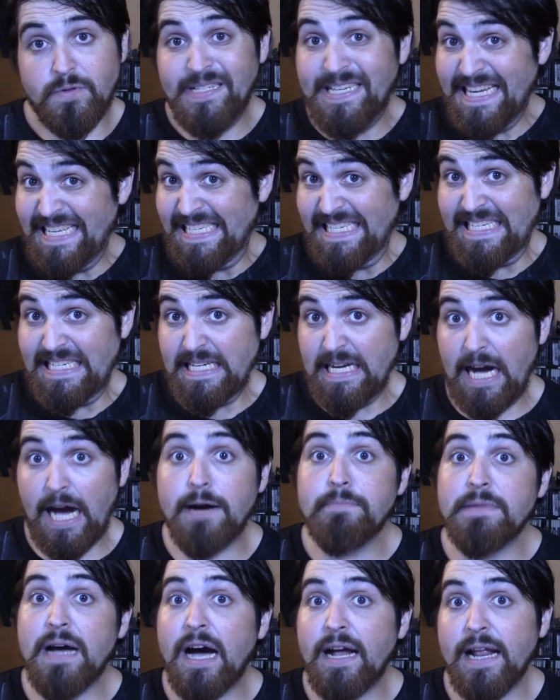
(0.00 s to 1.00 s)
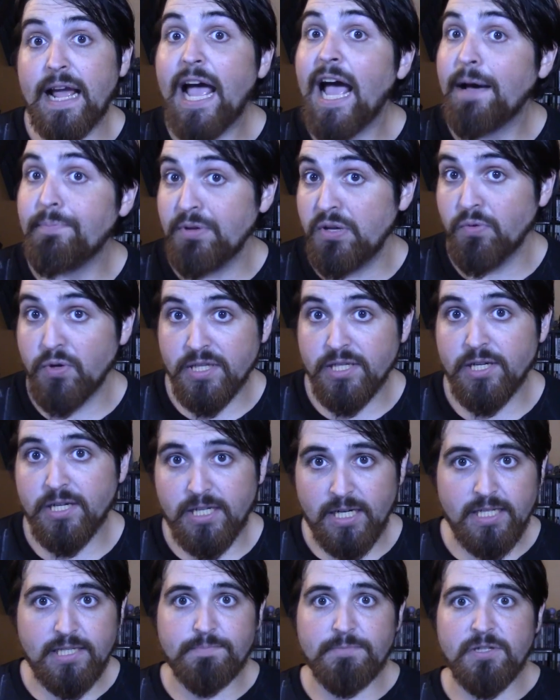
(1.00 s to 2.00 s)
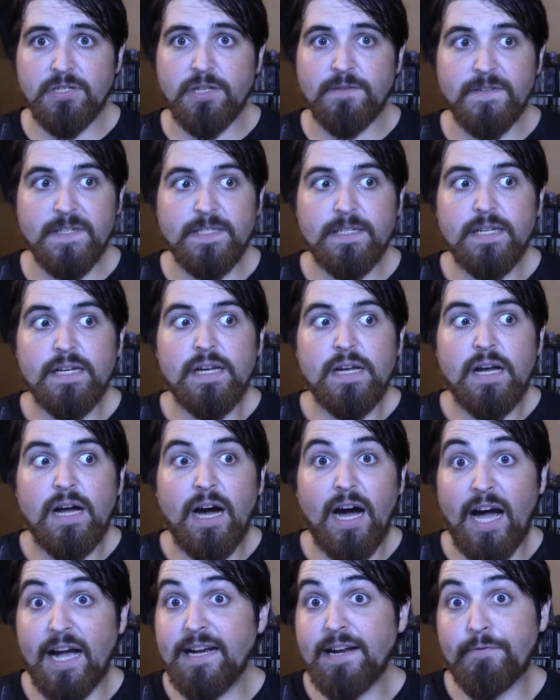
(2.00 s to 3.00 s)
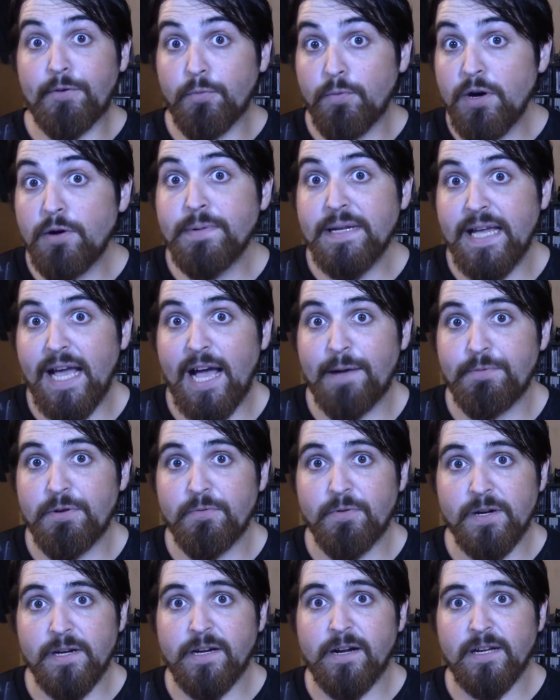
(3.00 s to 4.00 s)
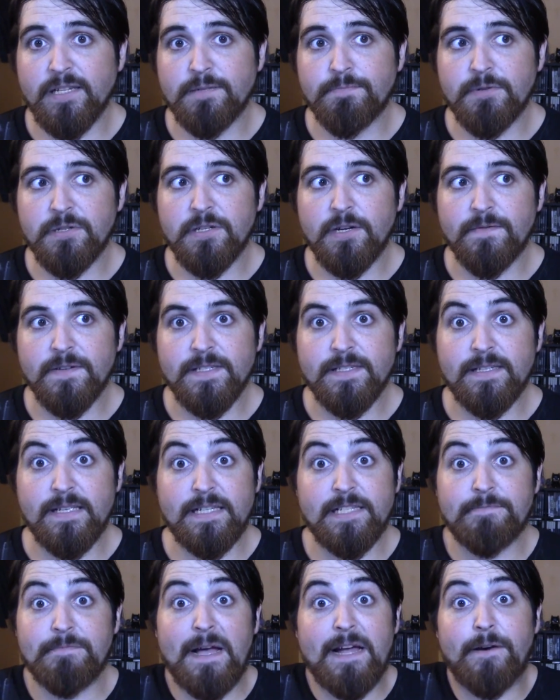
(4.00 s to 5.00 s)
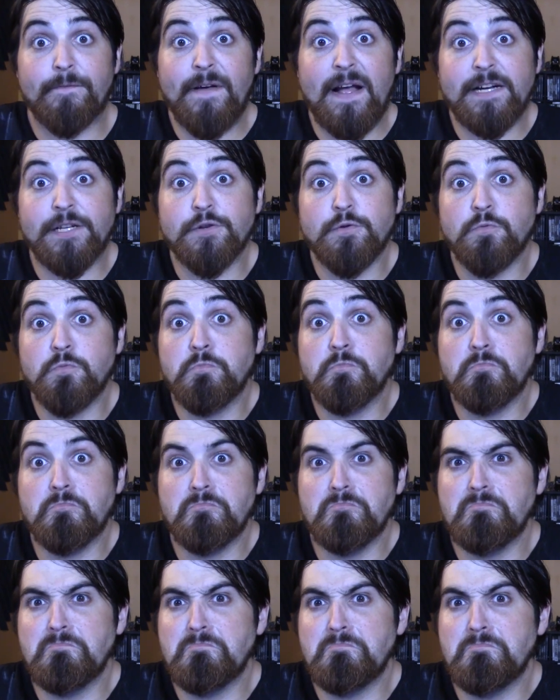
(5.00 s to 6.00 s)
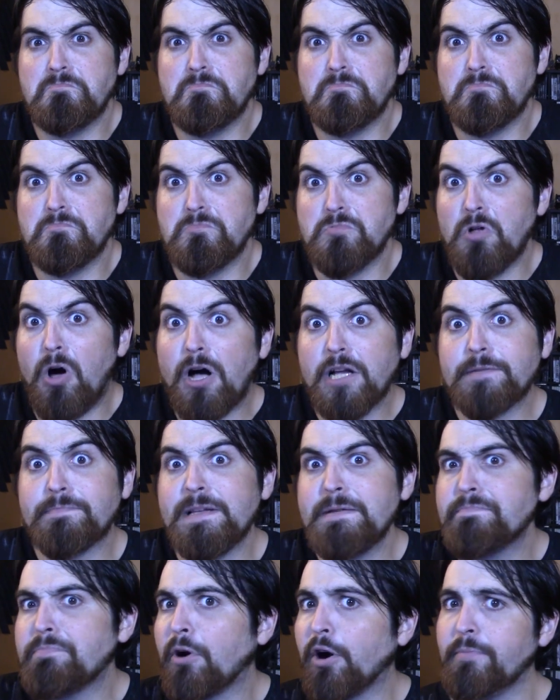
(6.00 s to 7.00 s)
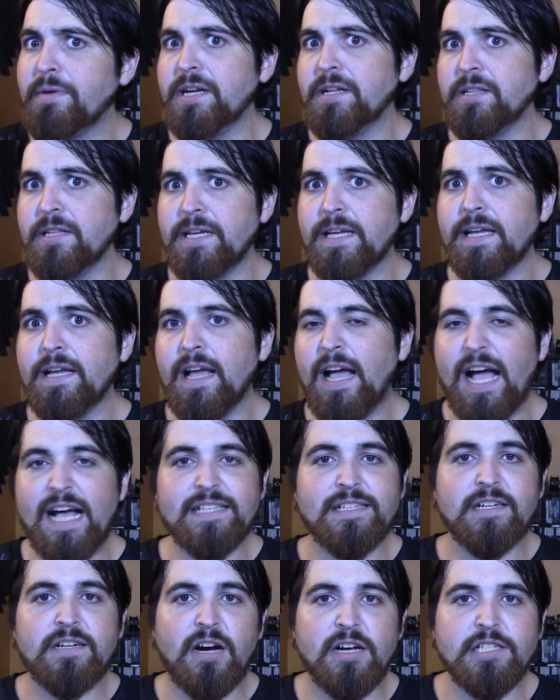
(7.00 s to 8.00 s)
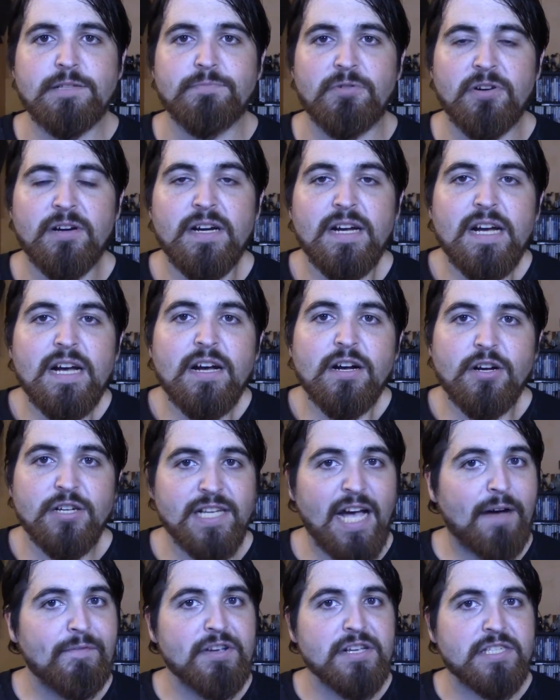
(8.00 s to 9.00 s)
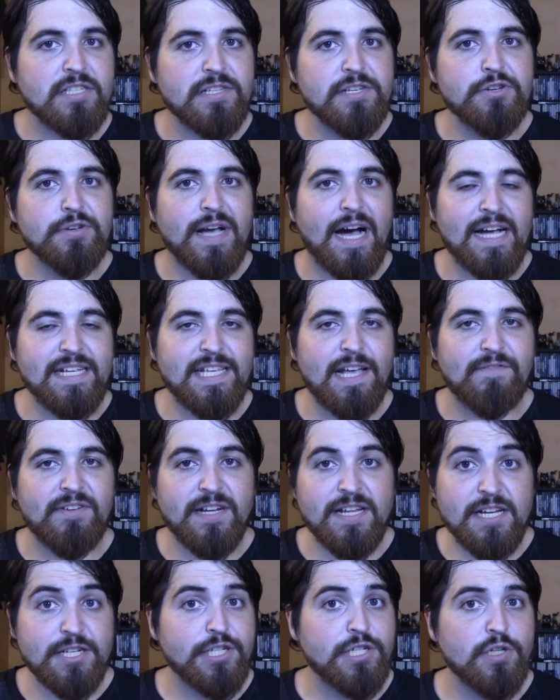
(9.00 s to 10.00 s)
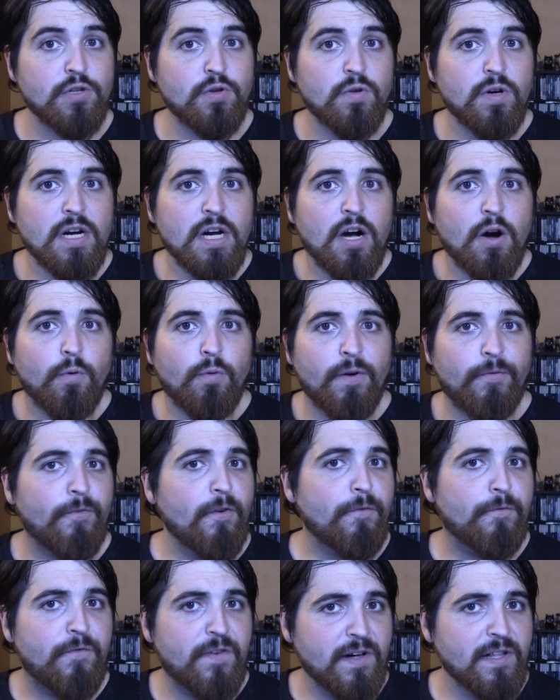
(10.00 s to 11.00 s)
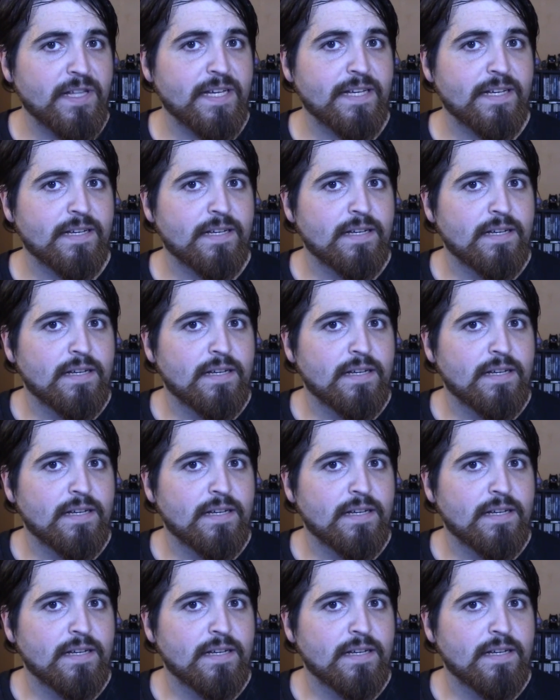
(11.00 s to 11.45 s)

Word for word: Desi, I'm not happy with your customer service. I never will be happy with your customer service. As a matter of fact, you lost me permanently as a customer. Because obviously you guys have an issue with fulfilling